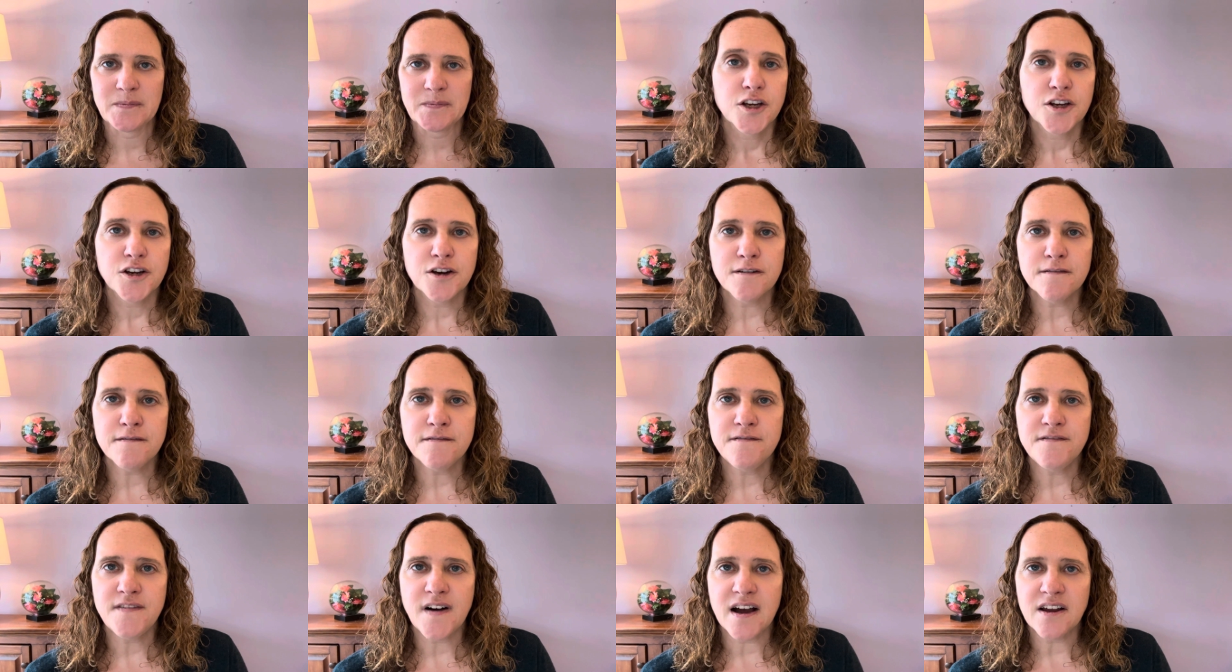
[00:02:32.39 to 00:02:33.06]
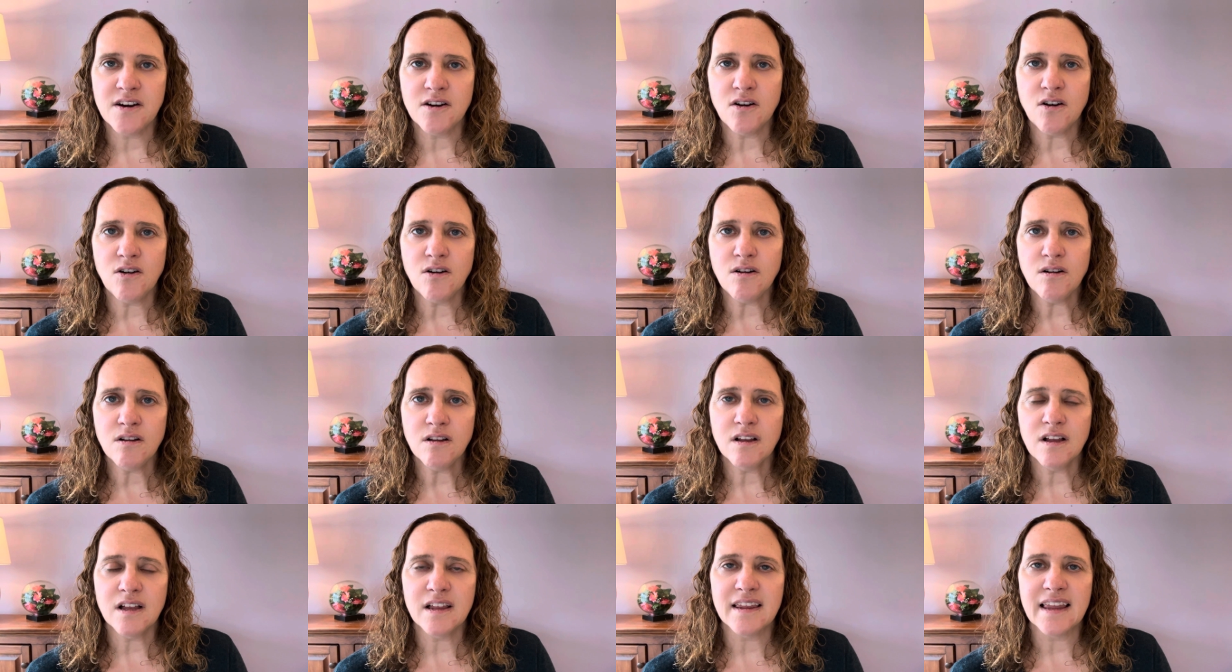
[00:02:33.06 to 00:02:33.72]
Your
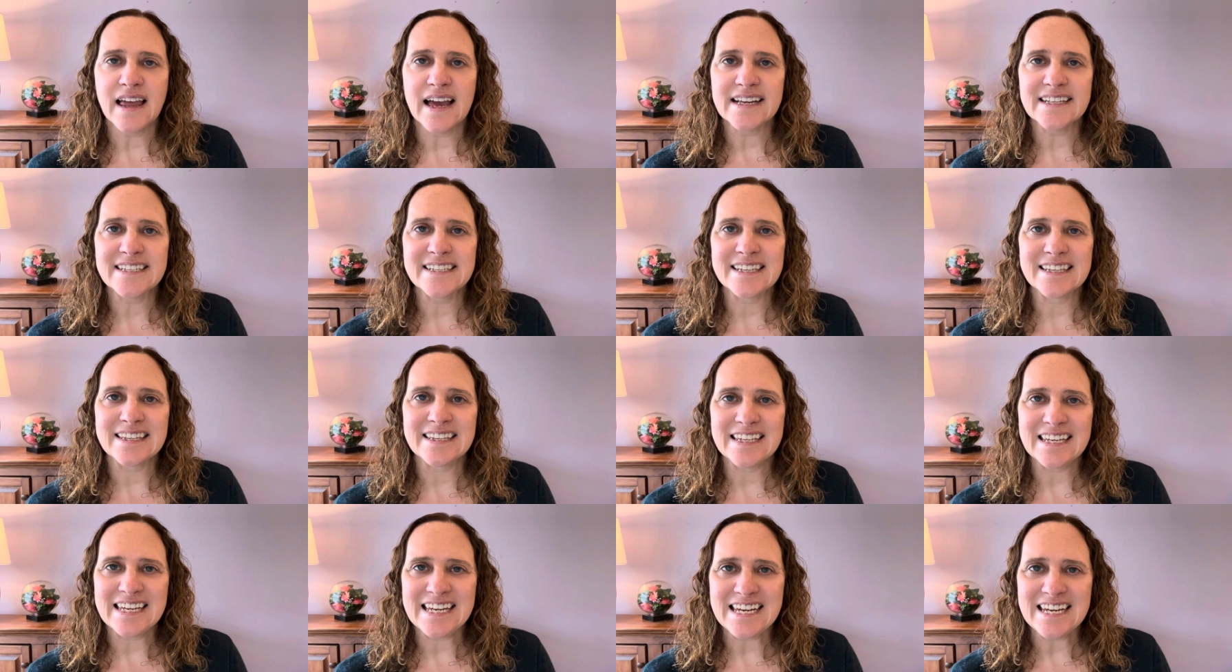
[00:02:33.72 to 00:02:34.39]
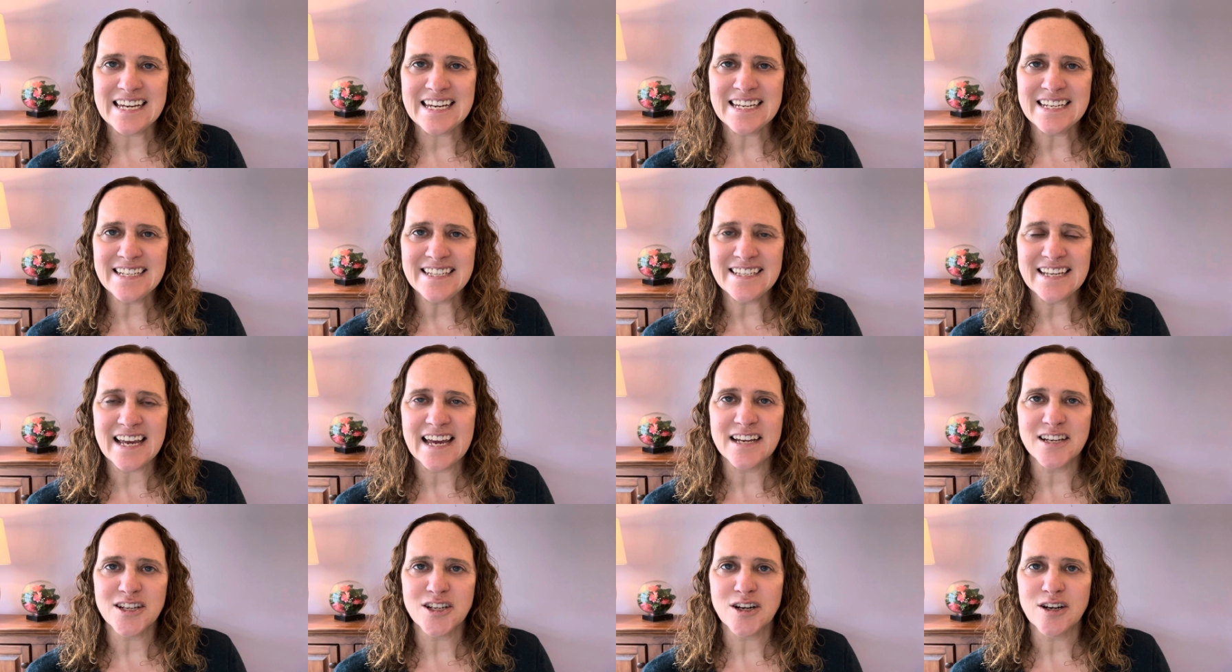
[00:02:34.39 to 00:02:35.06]
funnel collects leads
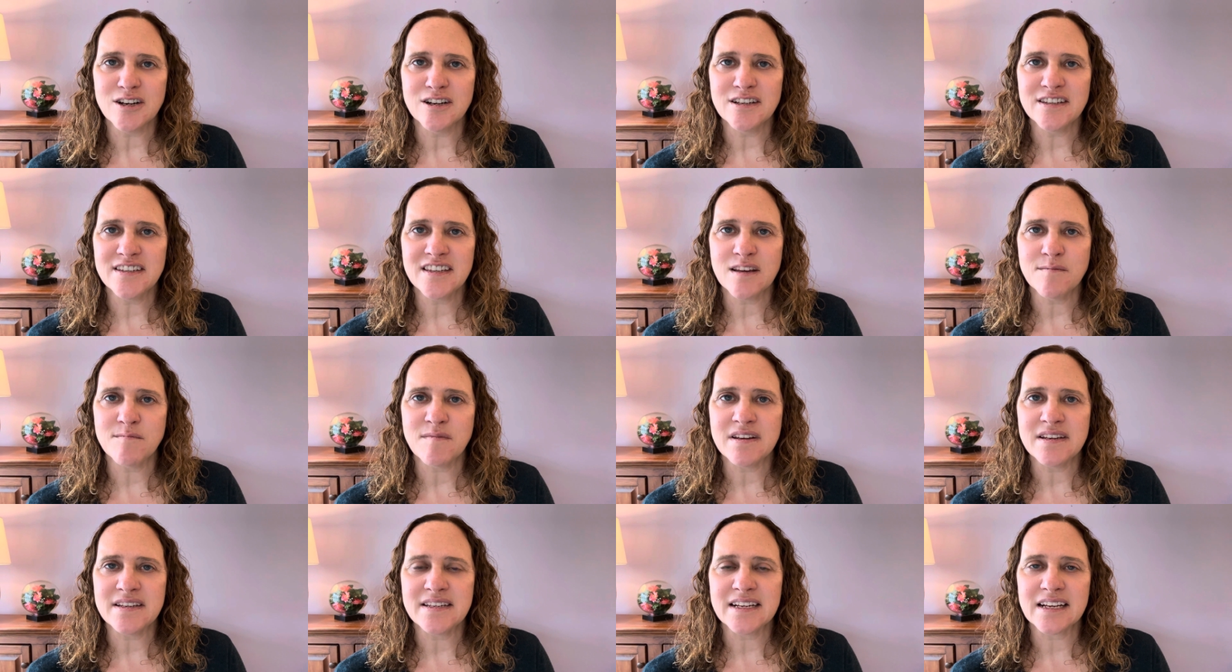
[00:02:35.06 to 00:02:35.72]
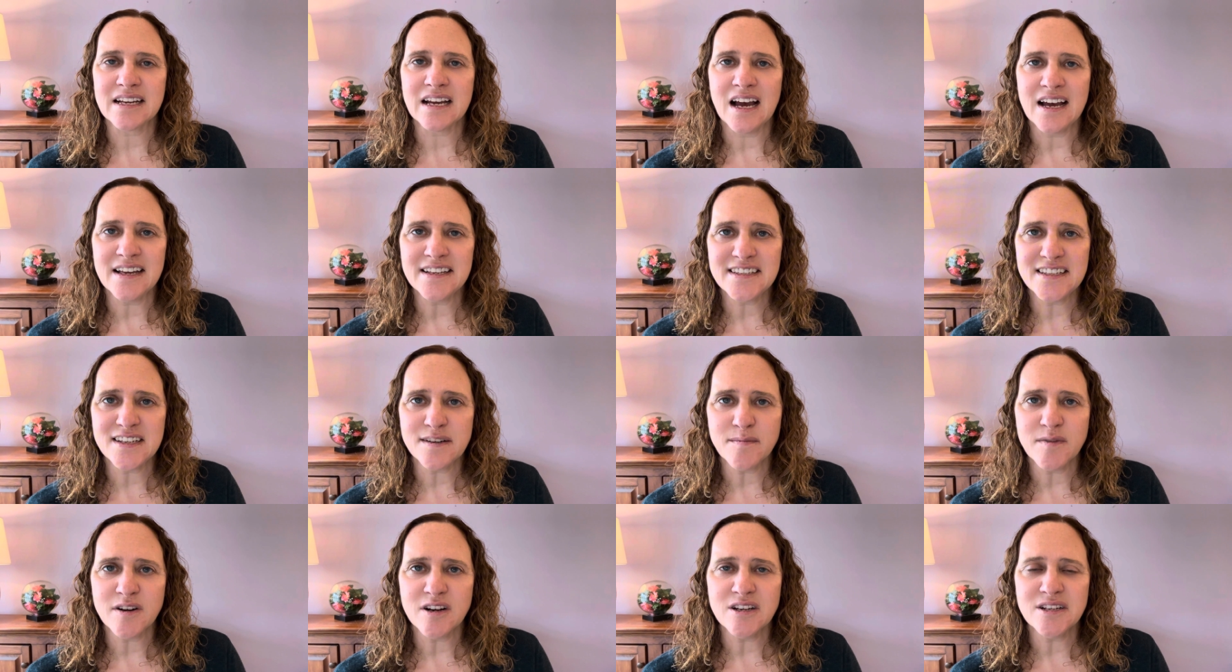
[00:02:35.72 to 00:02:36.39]
and turns them into
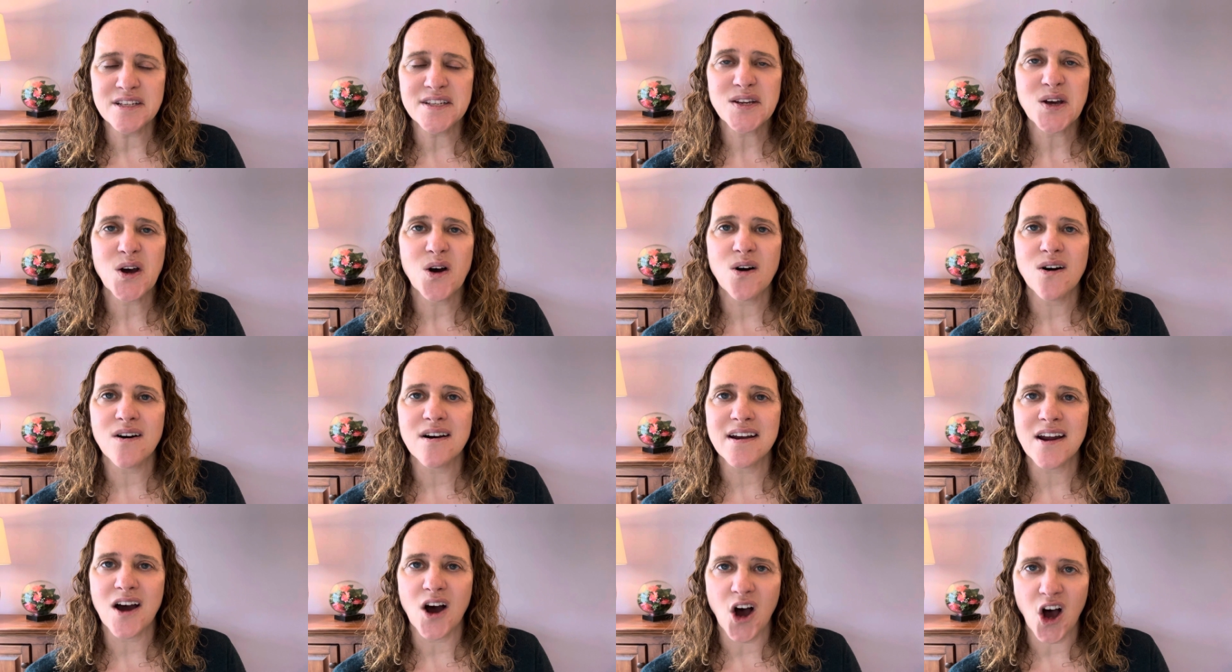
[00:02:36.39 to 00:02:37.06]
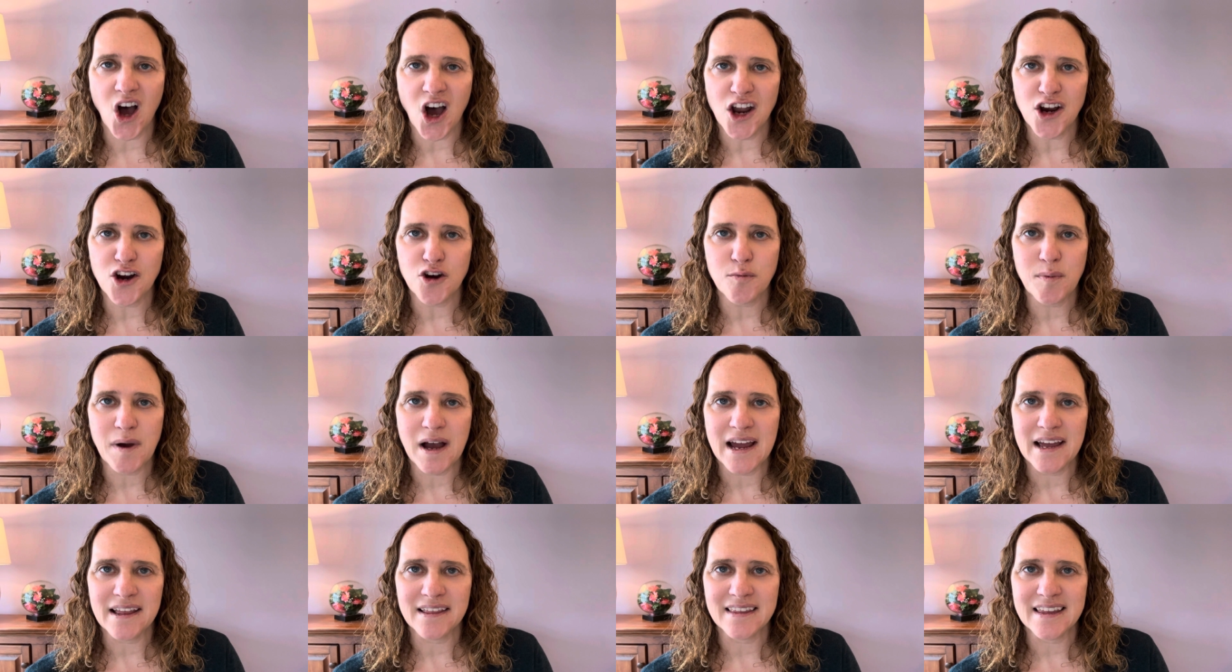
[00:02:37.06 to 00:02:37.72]
customers on
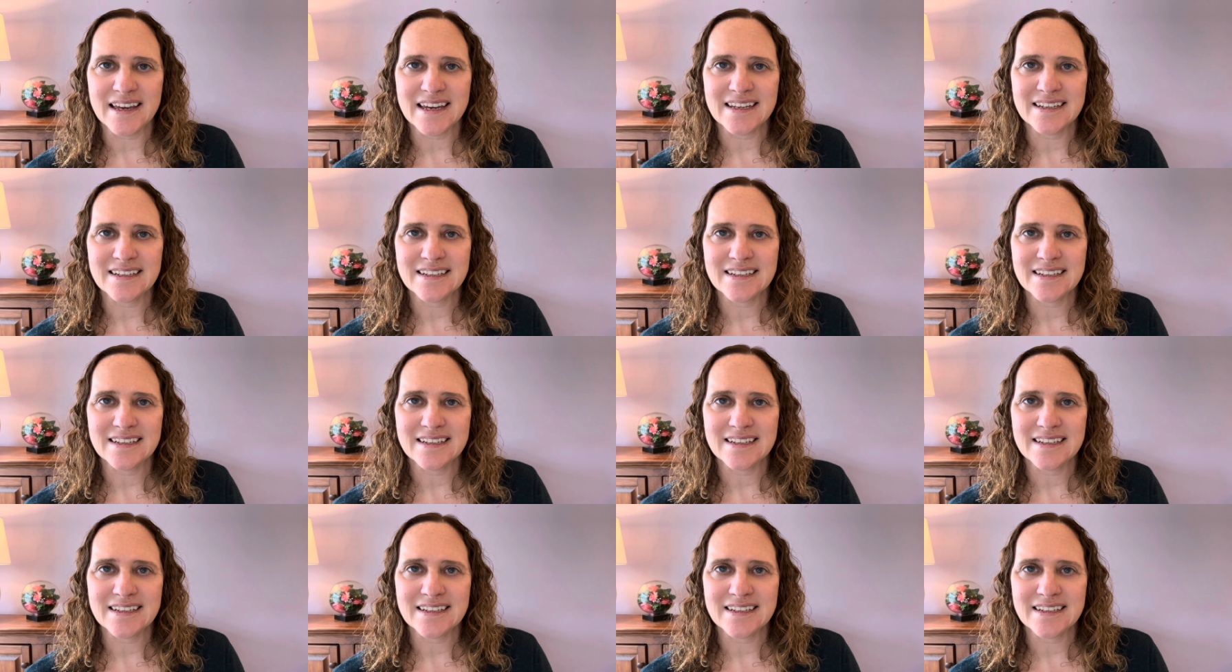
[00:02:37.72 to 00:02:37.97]
autopilot.